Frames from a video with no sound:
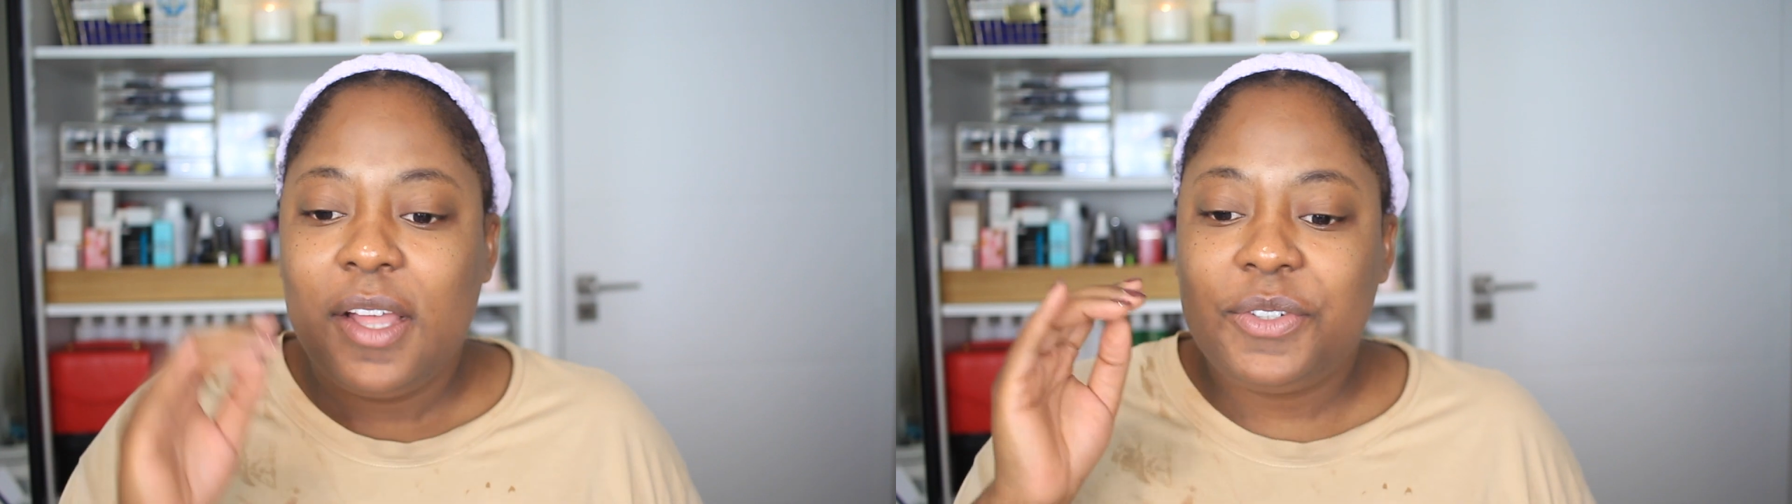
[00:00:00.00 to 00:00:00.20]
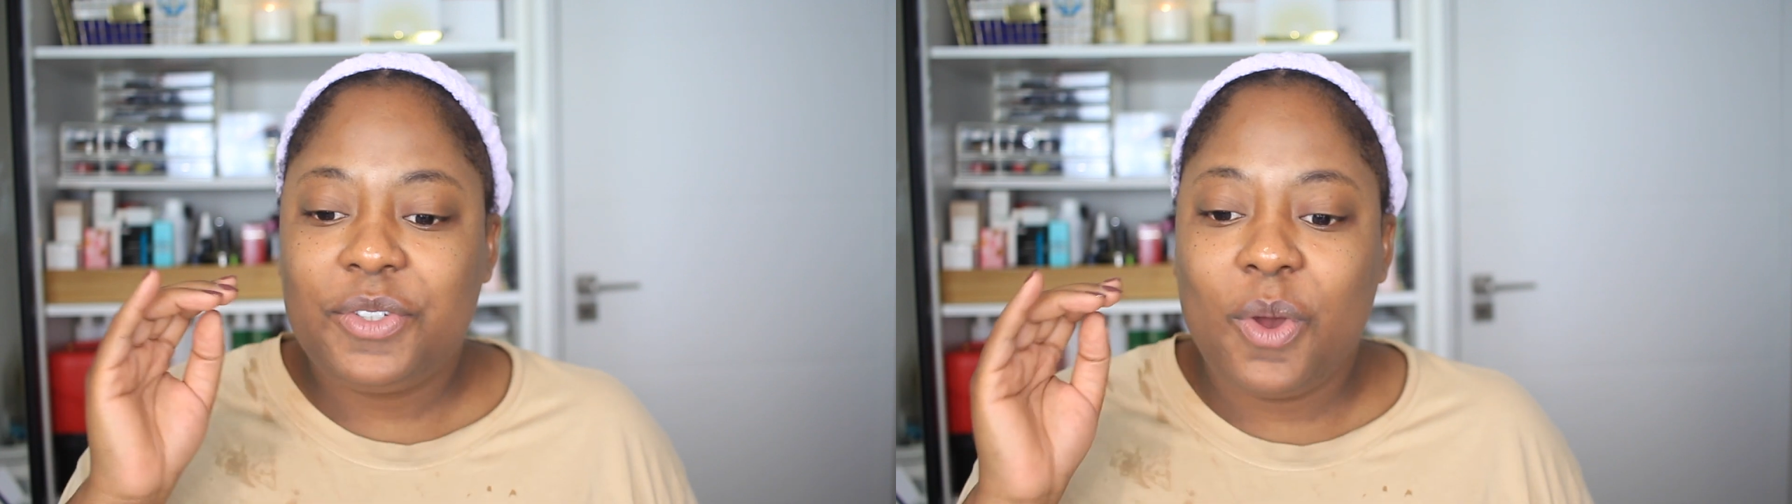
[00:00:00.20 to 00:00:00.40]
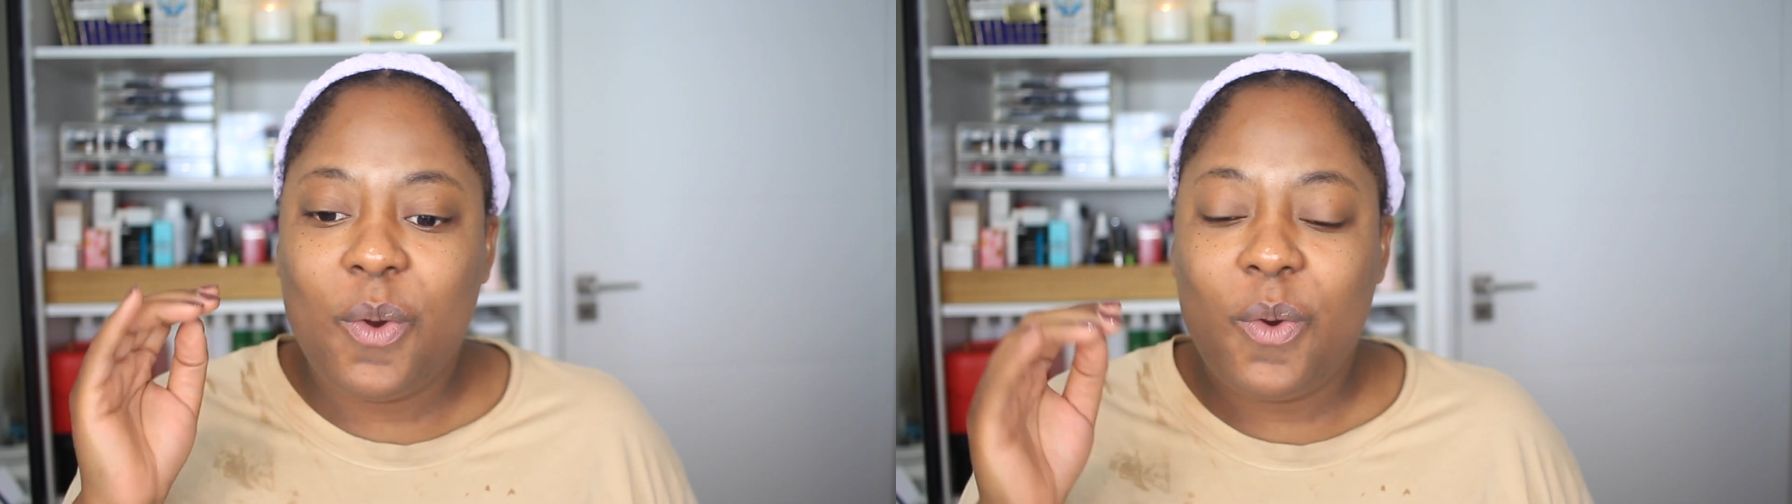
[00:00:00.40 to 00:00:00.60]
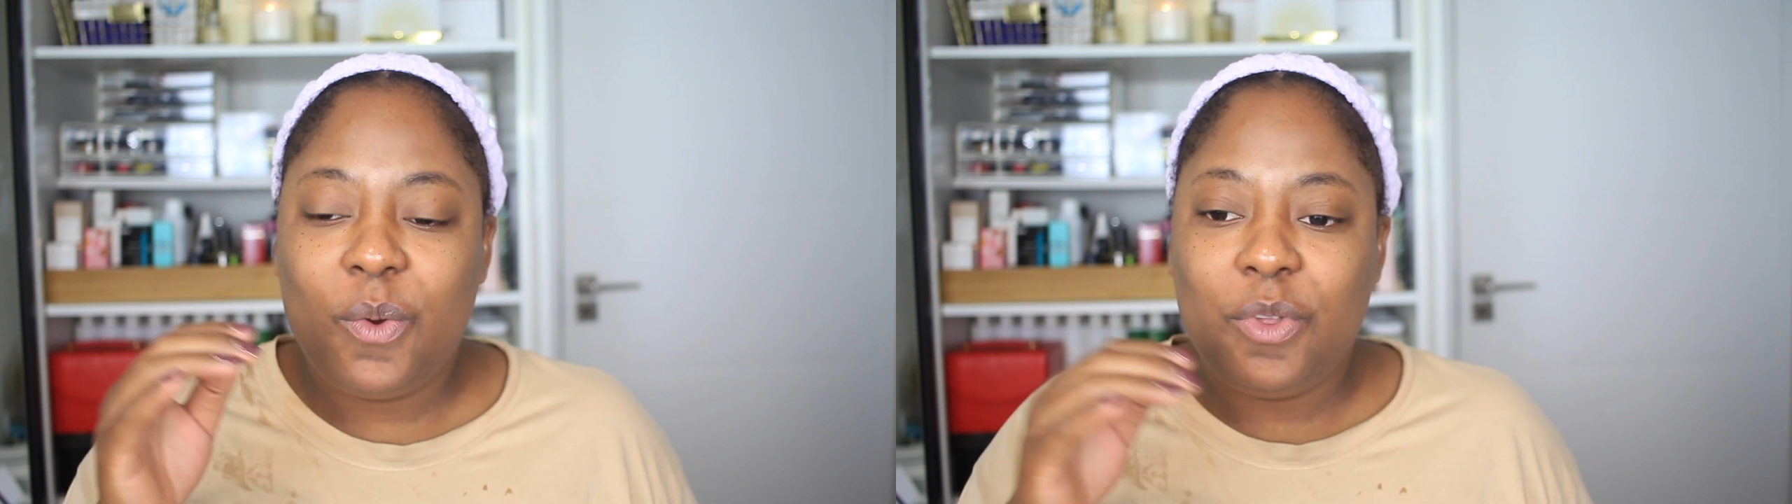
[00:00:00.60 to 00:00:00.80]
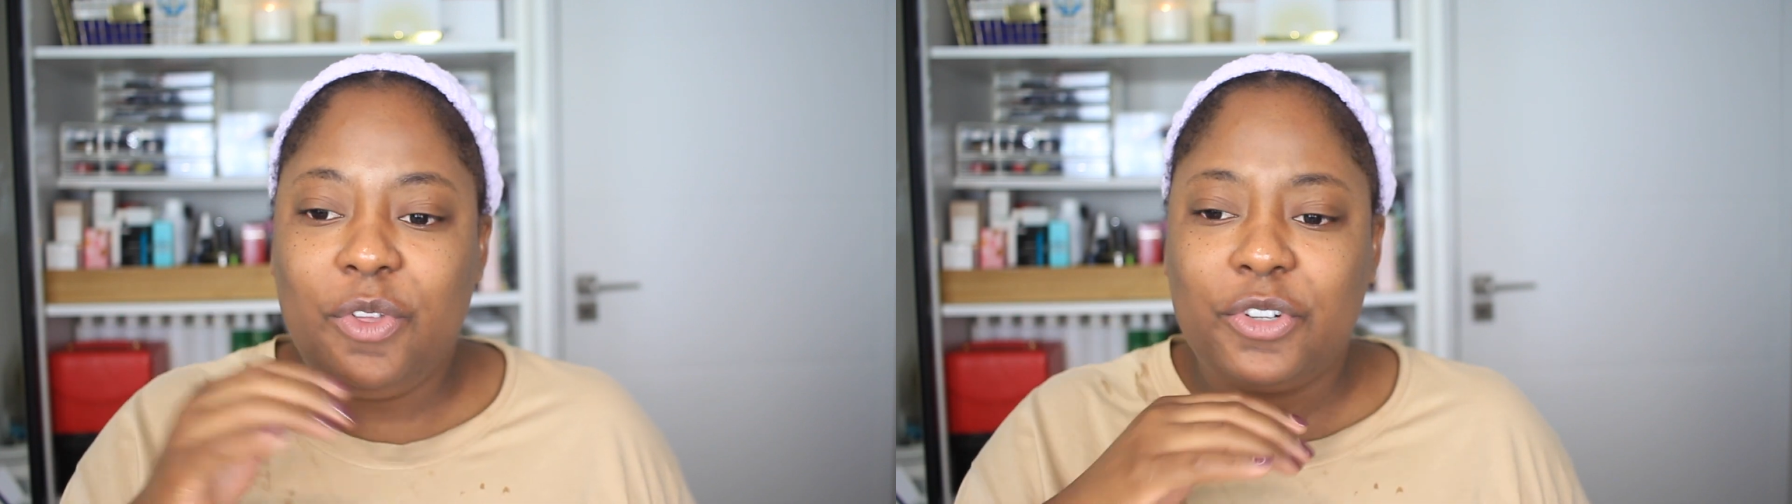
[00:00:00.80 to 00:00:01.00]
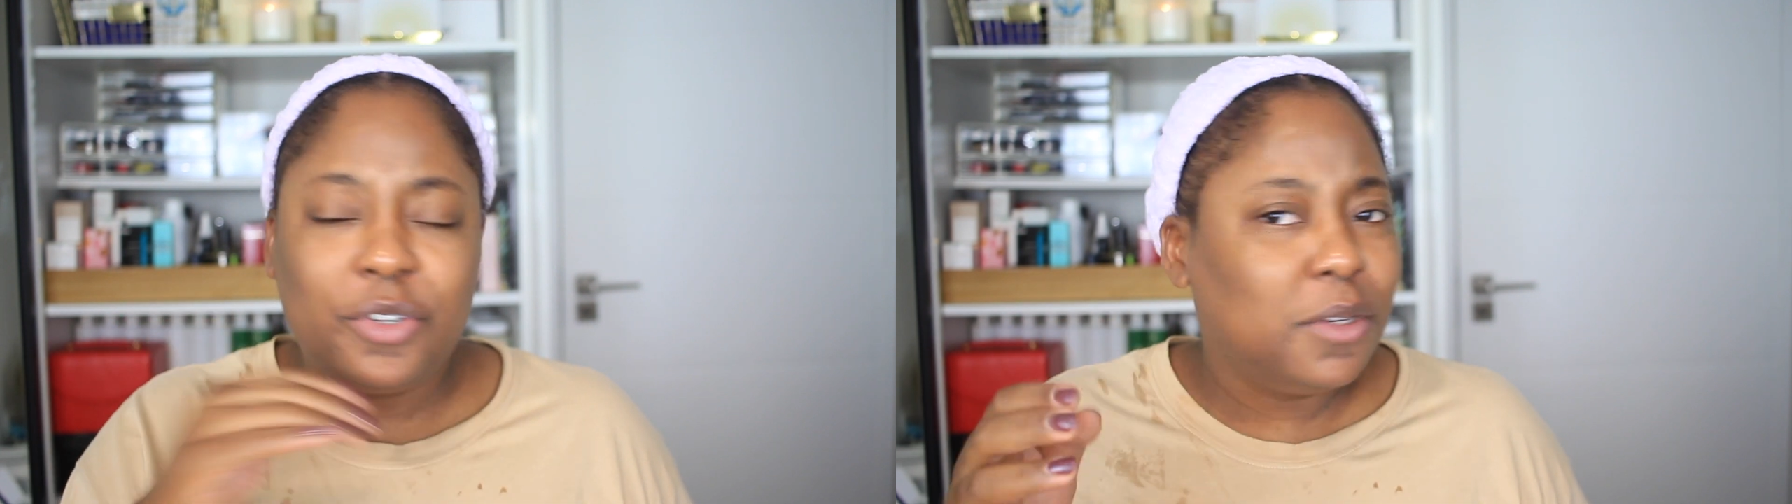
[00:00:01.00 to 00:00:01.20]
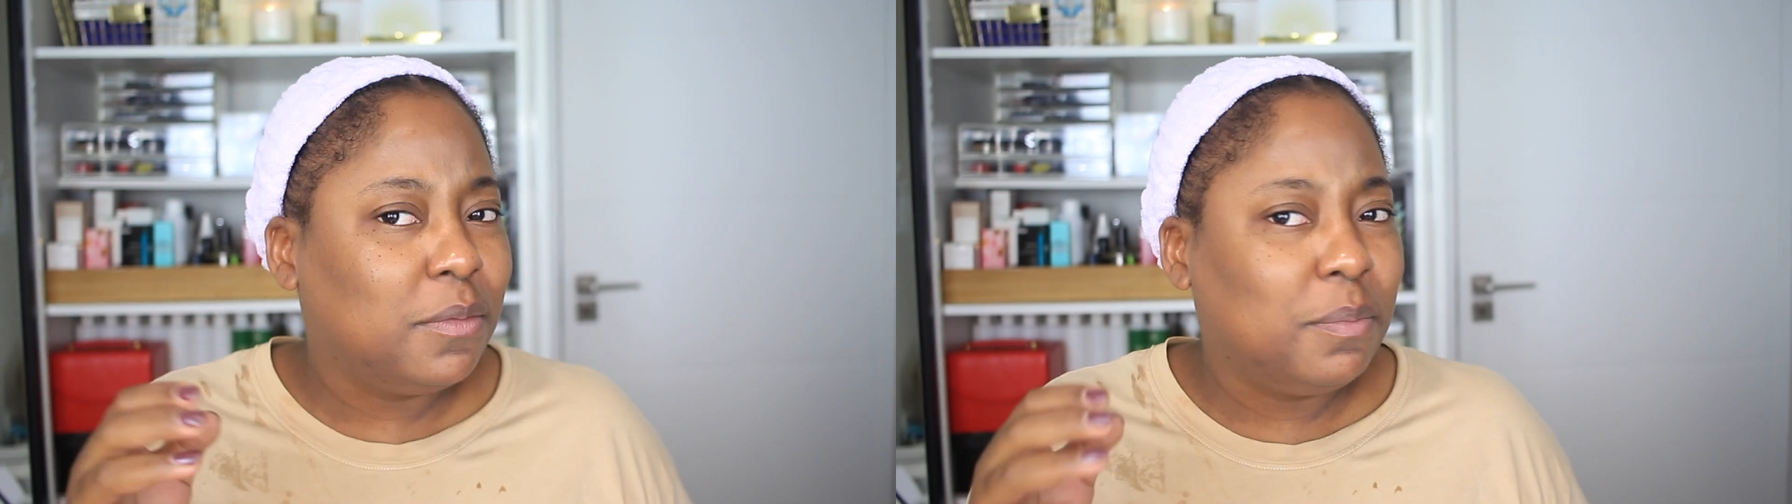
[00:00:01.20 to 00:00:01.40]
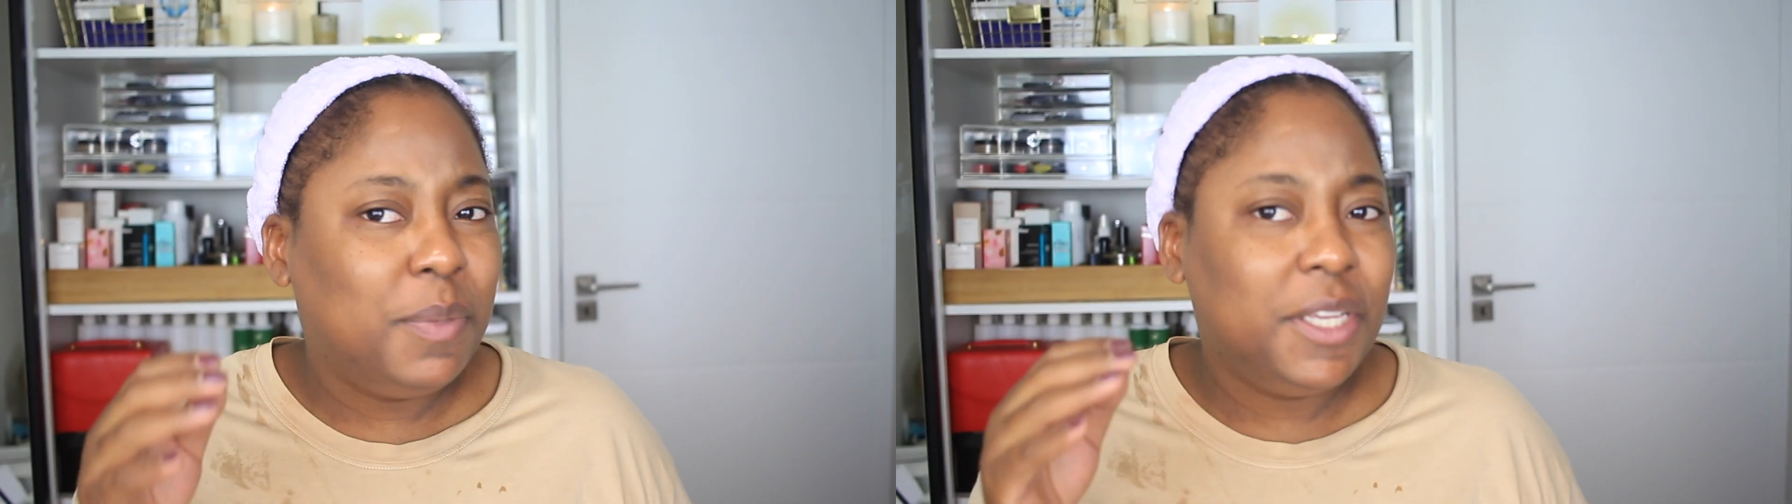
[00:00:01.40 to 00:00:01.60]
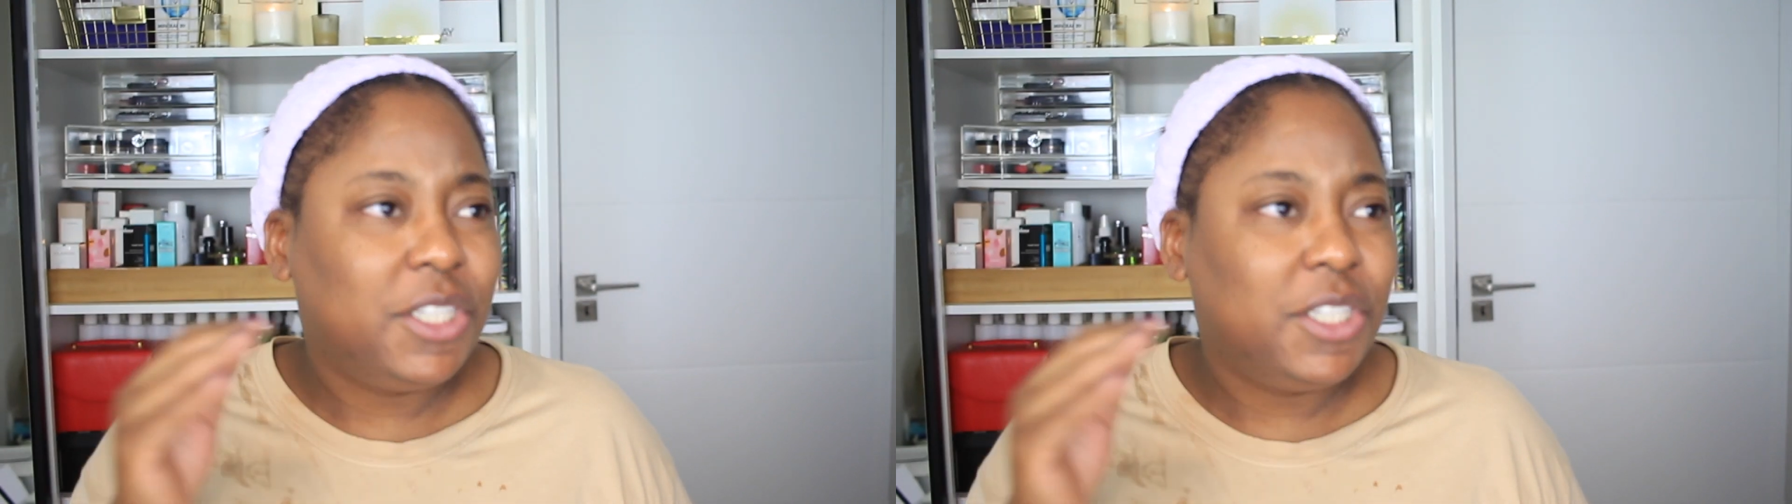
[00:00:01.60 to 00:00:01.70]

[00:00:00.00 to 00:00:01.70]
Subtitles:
So you shouldn't be